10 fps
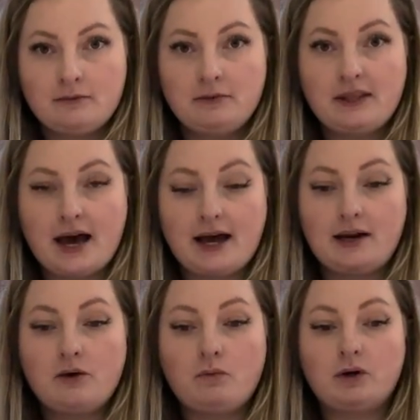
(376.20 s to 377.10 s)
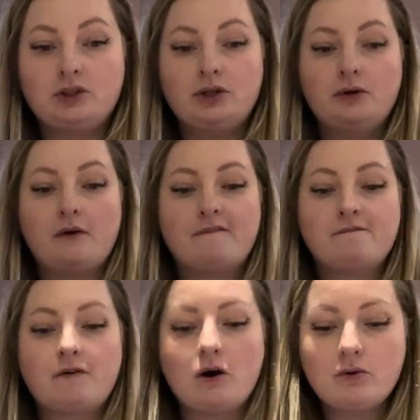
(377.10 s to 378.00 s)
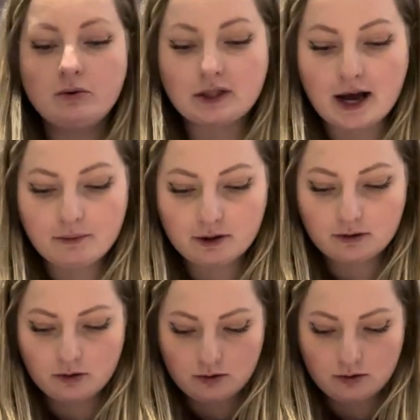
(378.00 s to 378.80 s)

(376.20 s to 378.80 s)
We then want to fold our